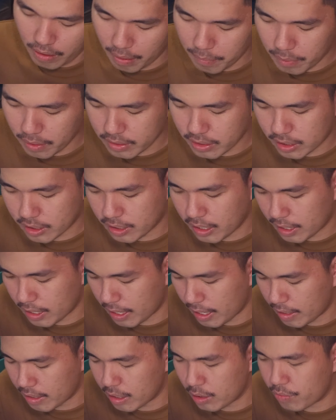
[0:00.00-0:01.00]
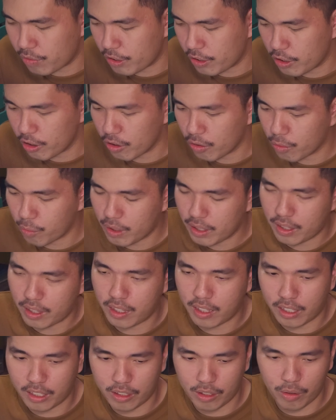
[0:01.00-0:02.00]
I'm not just gonna end this video with,
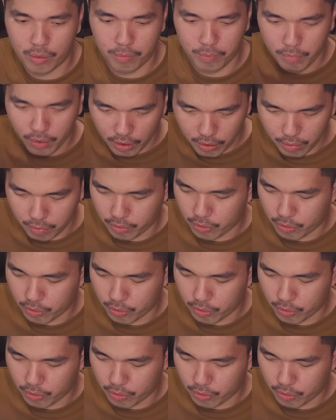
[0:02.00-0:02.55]
oh,